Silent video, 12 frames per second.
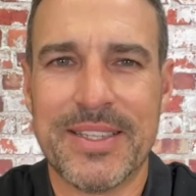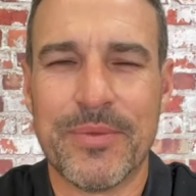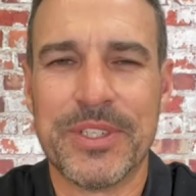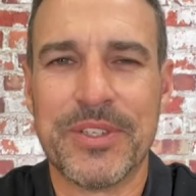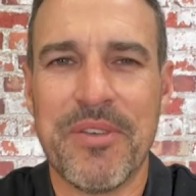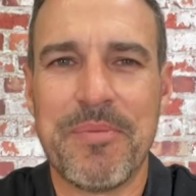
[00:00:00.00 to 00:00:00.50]
the
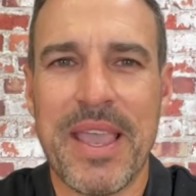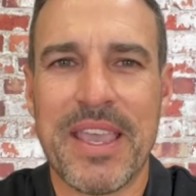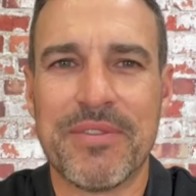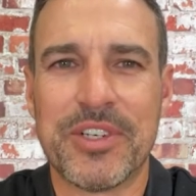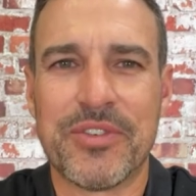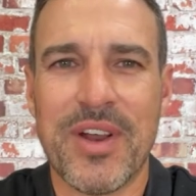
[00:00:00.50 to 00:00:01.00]
Reserve
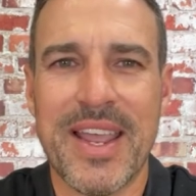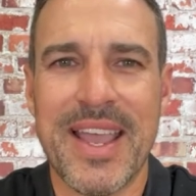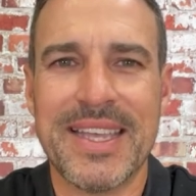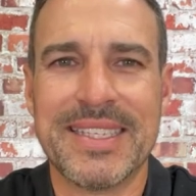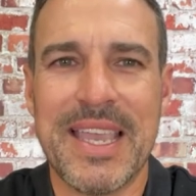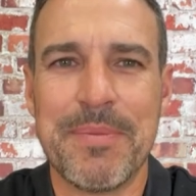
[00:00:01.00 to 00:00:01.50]
Bank of Australia
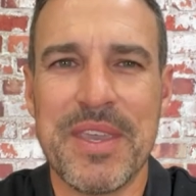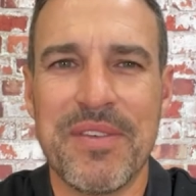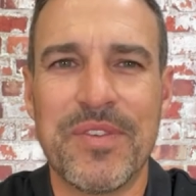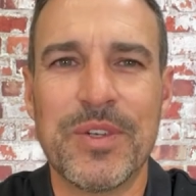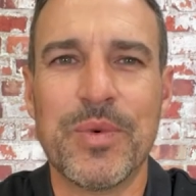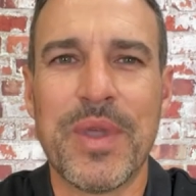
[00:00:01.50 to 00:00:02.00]
has kept the
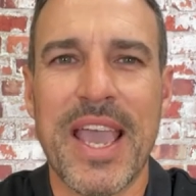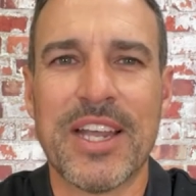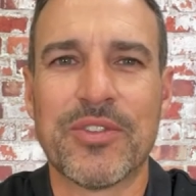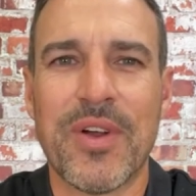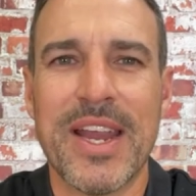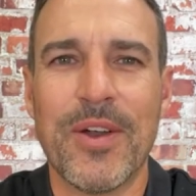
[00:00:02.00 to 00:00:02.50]
official
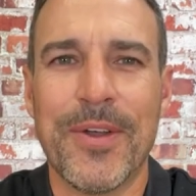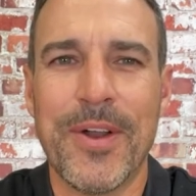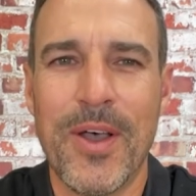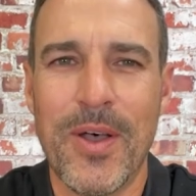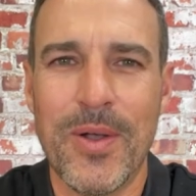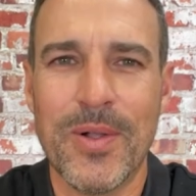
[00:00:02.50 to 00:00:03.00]
cash rate on
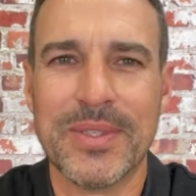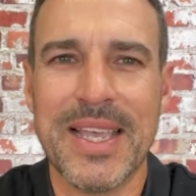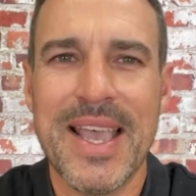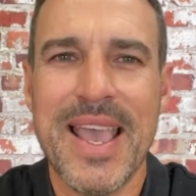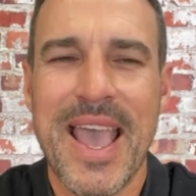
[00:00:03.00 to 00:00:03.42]
hold